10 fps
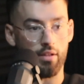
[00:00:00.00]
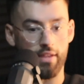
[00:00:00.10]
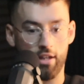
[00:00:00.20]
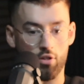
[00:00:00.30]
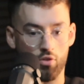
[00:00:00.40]

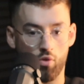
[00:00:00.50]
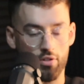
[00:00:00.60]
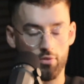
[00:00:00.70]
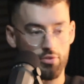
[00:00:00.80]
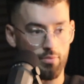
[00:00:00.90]
they could go on
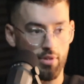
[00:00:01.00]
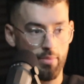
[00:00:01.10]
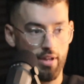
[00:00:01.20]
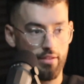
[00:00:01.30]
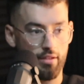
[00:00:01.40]
to do so many
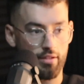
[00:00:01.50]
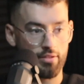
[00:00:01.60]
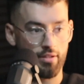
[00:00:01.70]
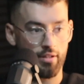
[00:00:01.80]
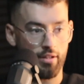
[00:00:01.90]
better things.